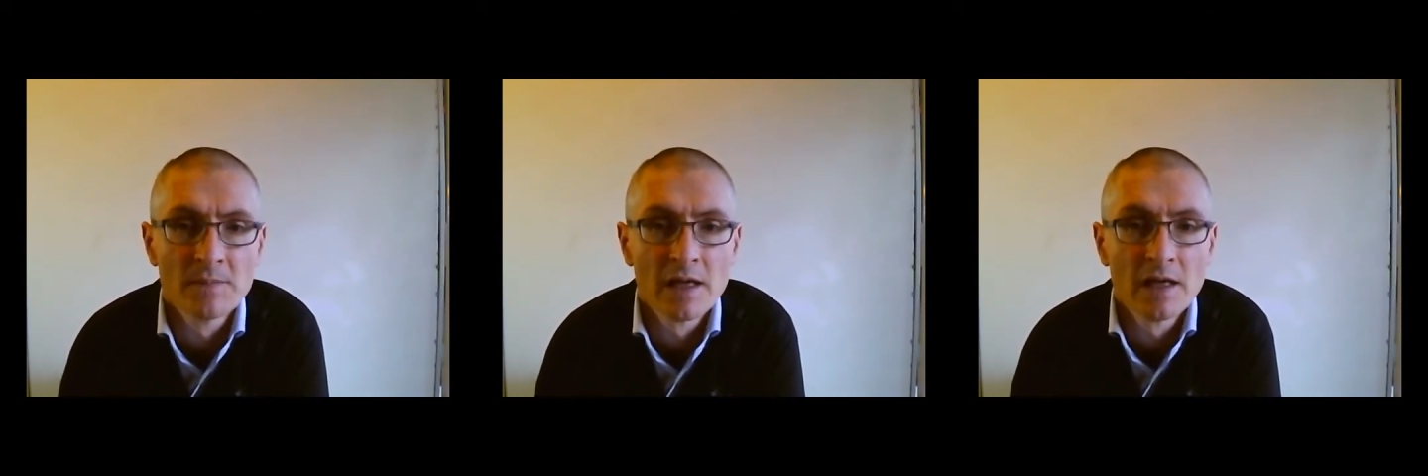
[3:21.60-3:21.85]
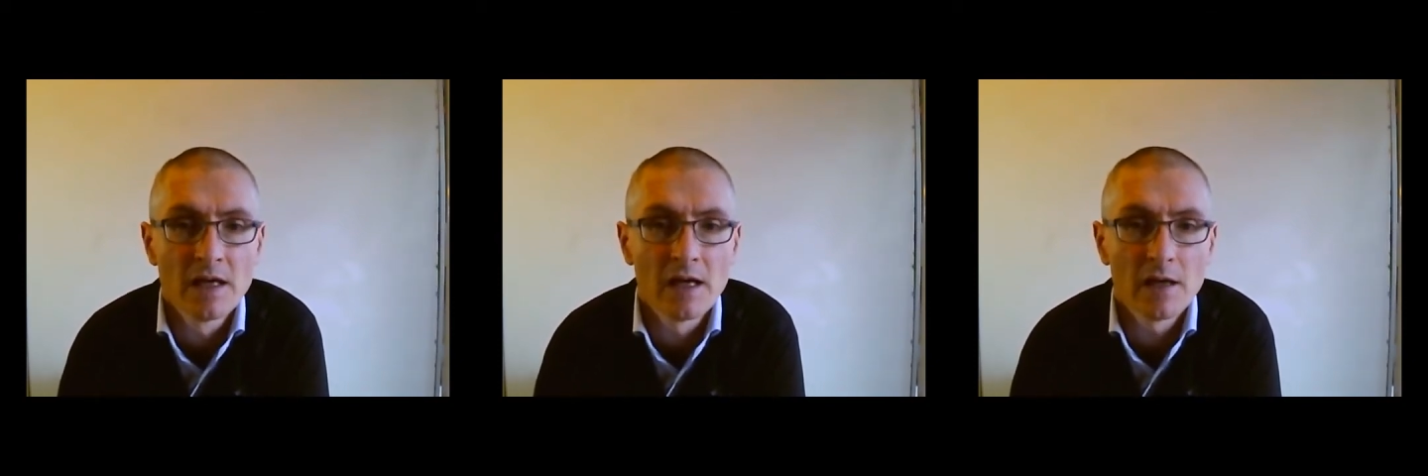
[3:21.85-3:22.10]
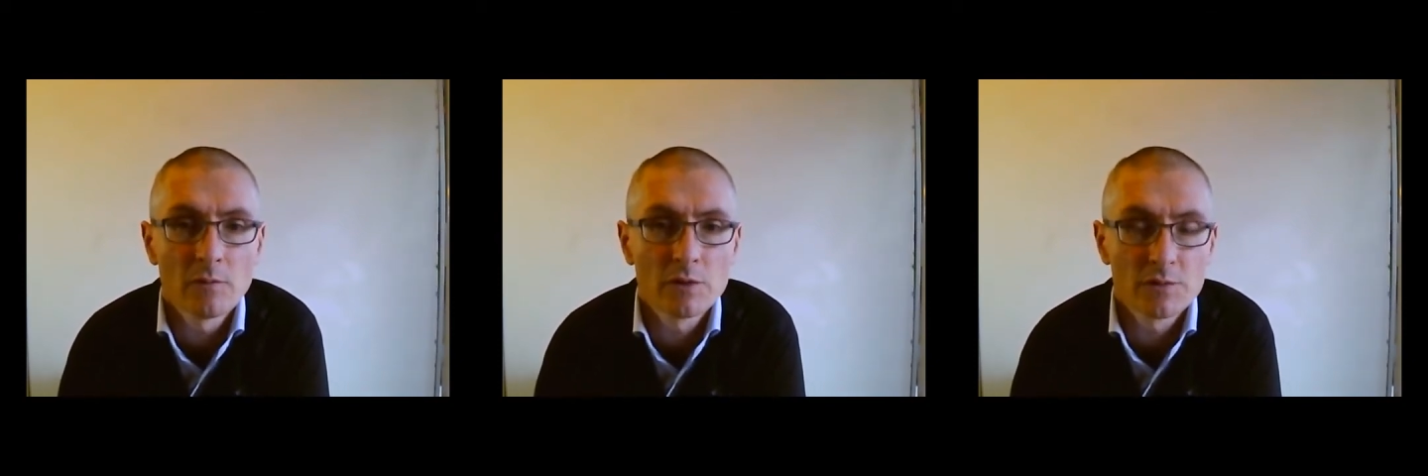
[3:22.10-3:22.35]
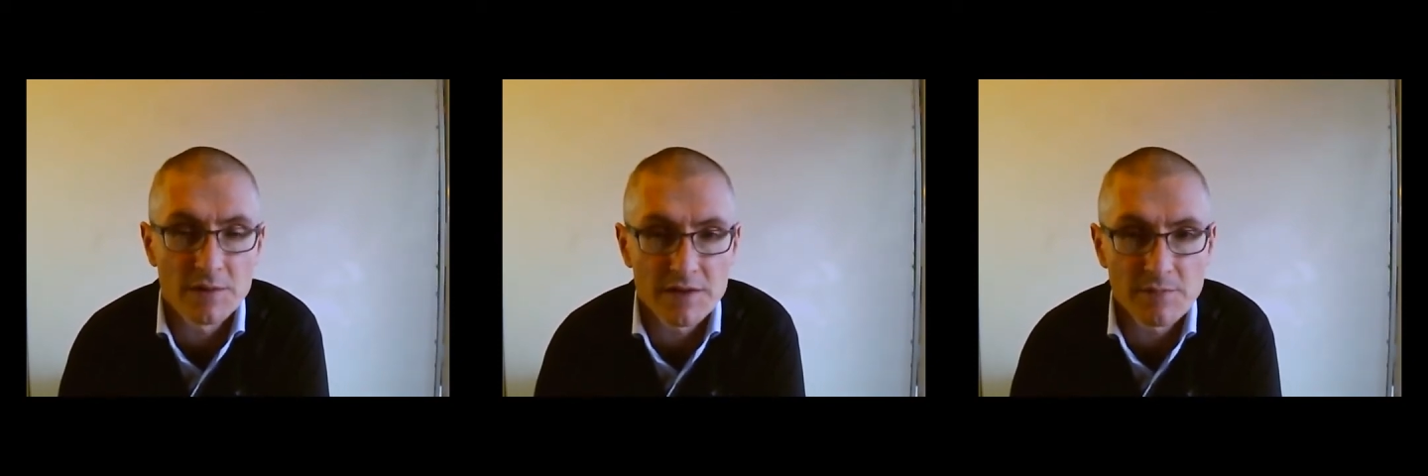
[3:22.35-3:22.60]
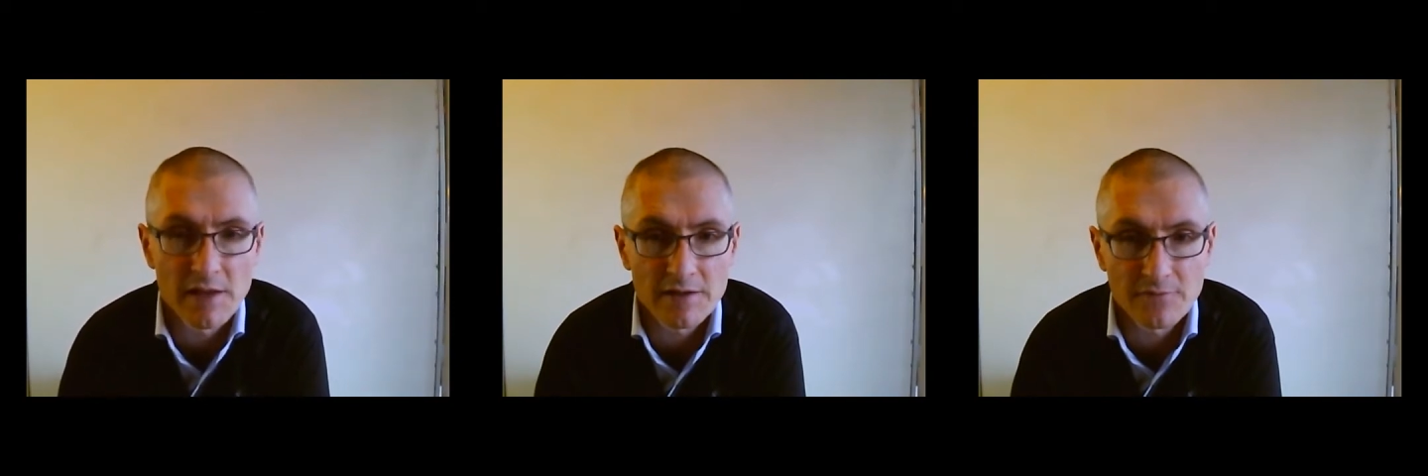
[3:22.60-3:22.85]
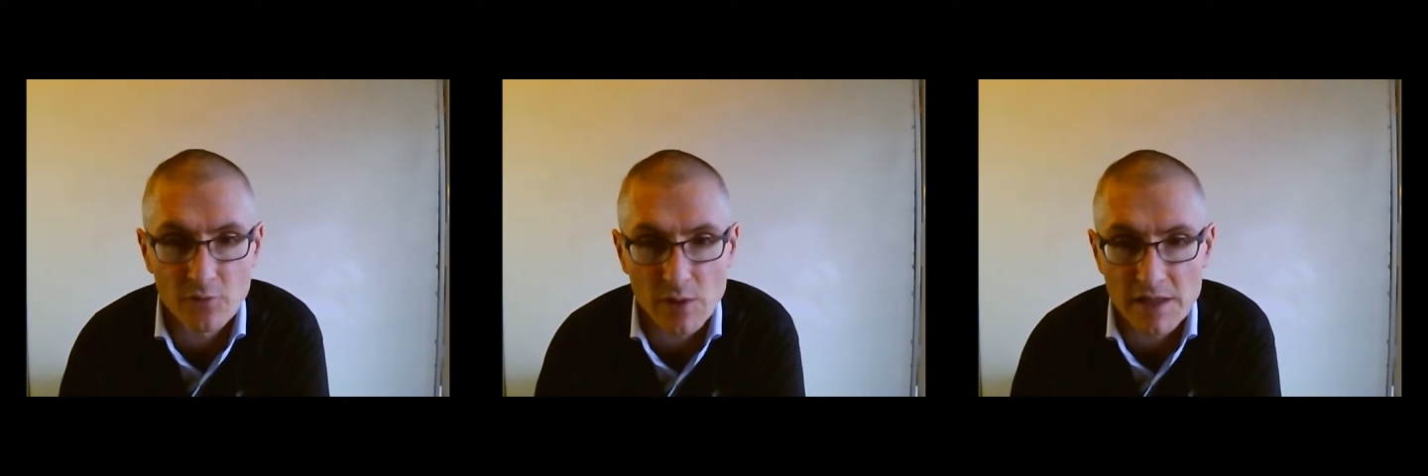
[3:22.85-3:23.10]
would respect
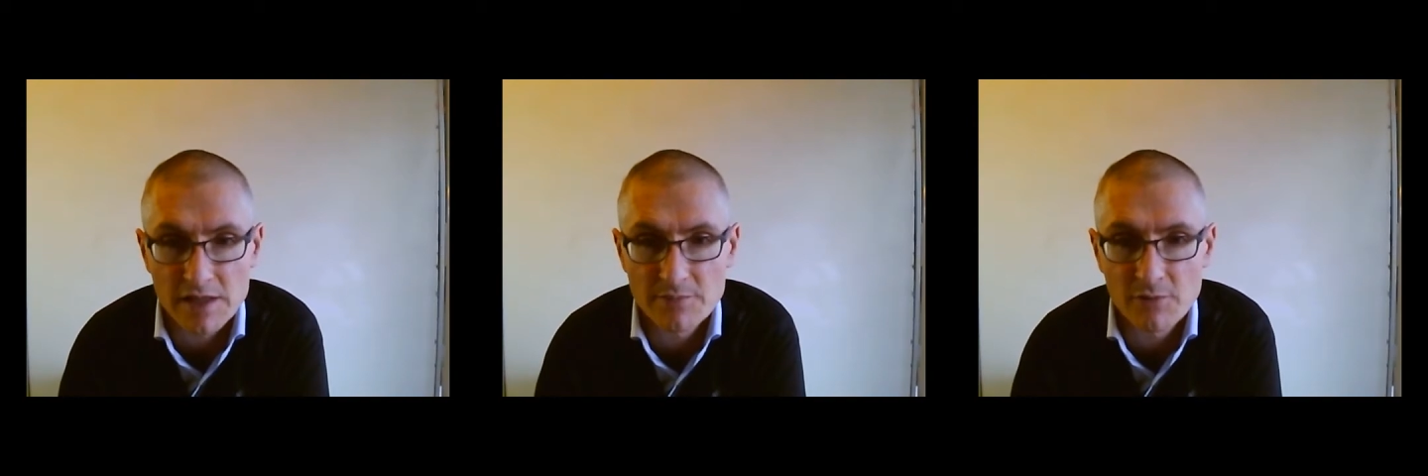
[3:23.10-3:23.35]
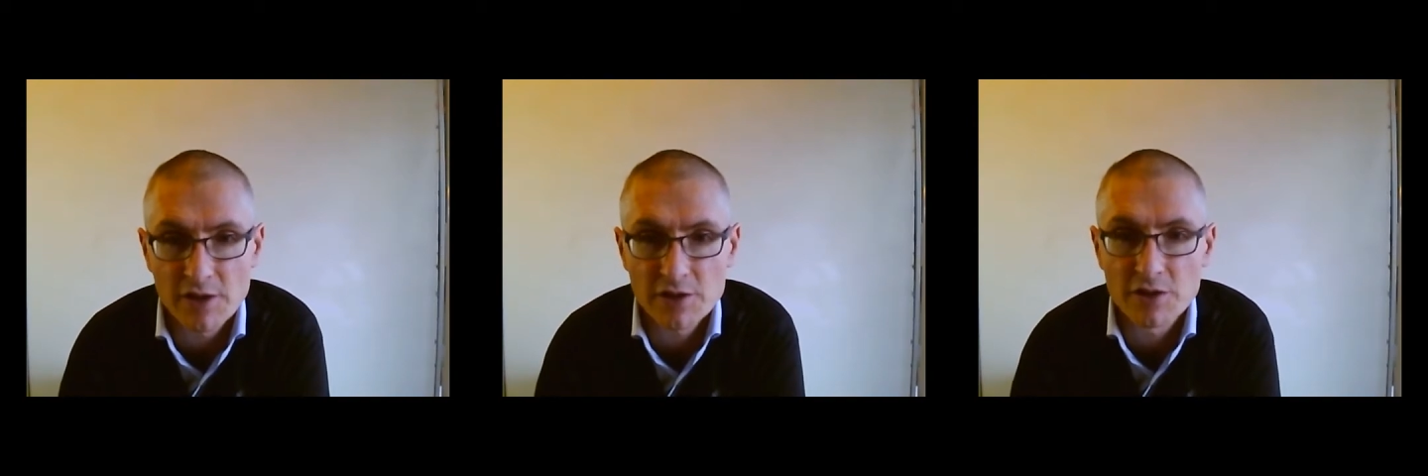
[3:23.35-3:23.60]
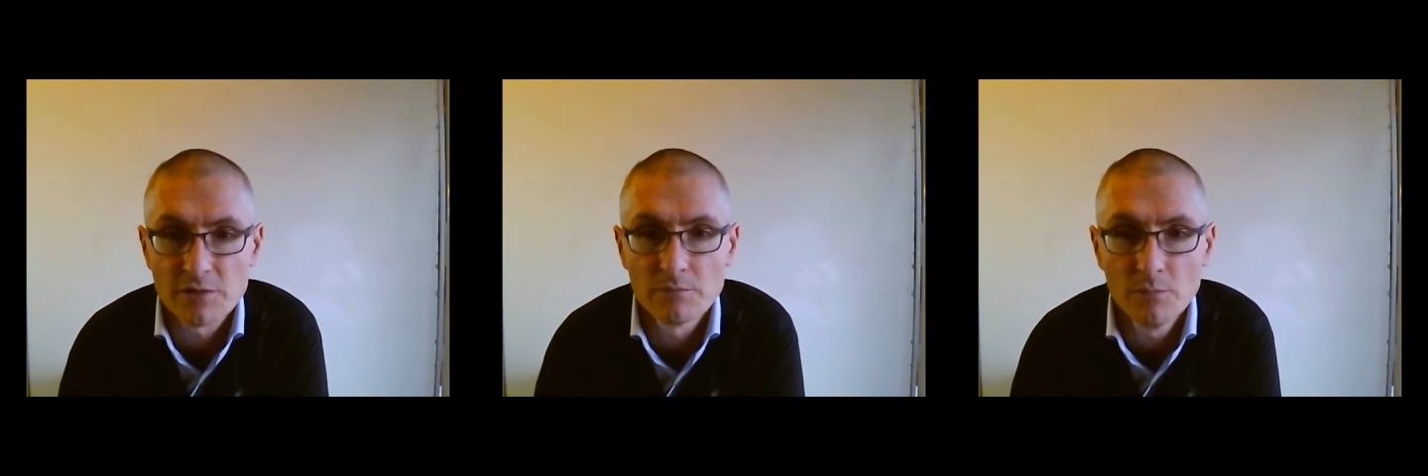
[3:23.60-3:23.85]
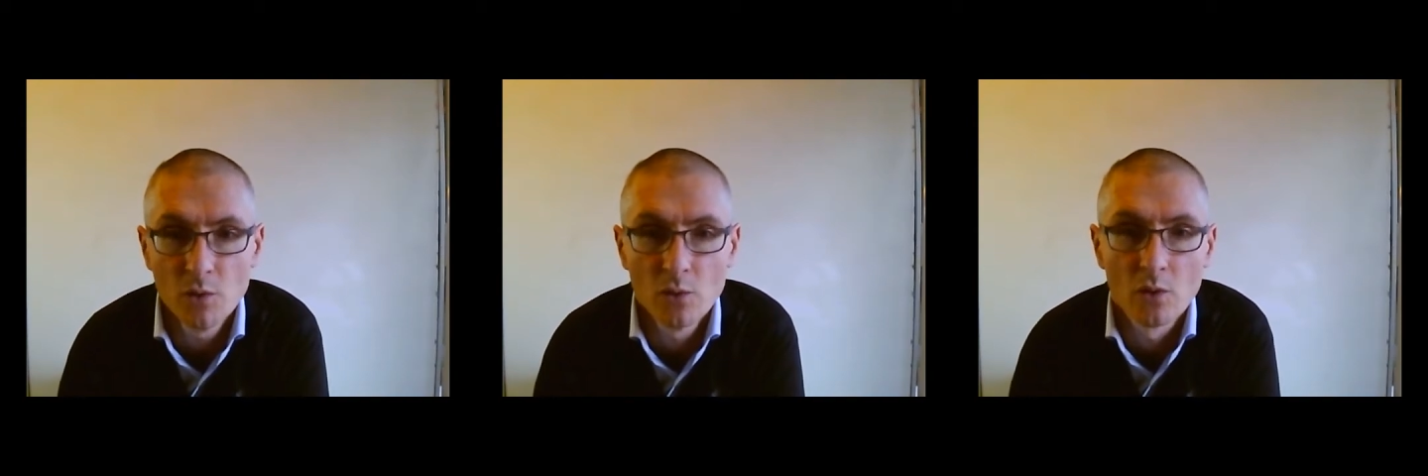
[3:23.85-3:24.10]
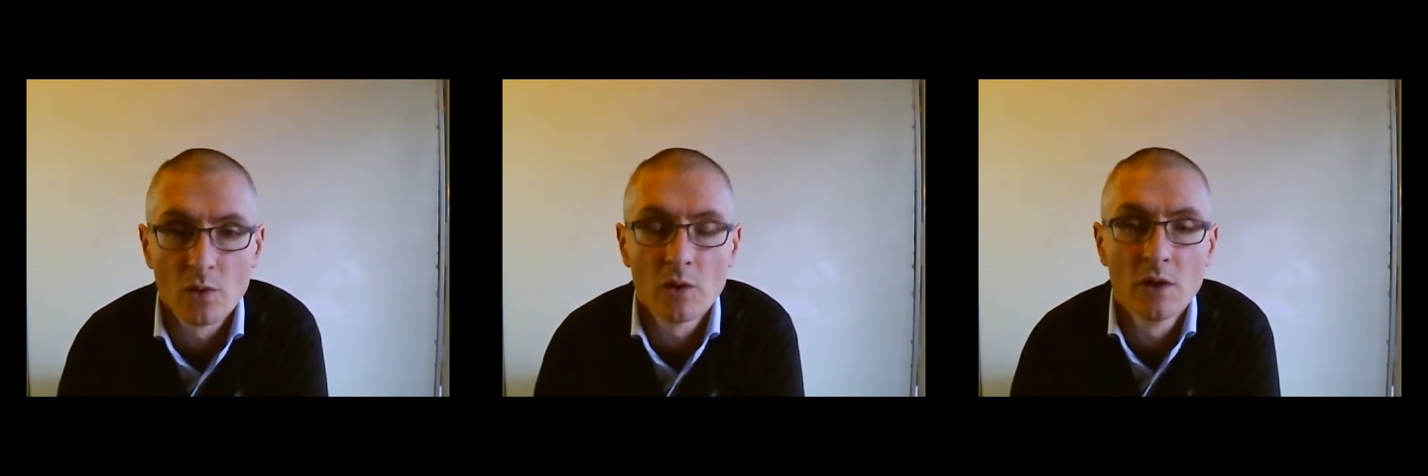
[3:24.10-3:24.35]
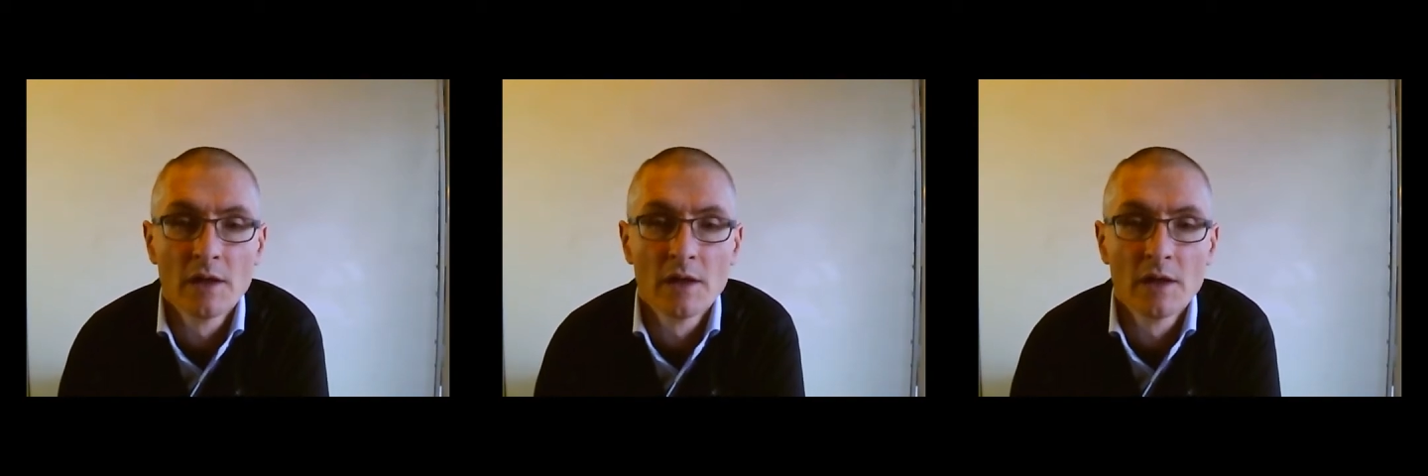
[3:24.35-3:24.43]
free expression more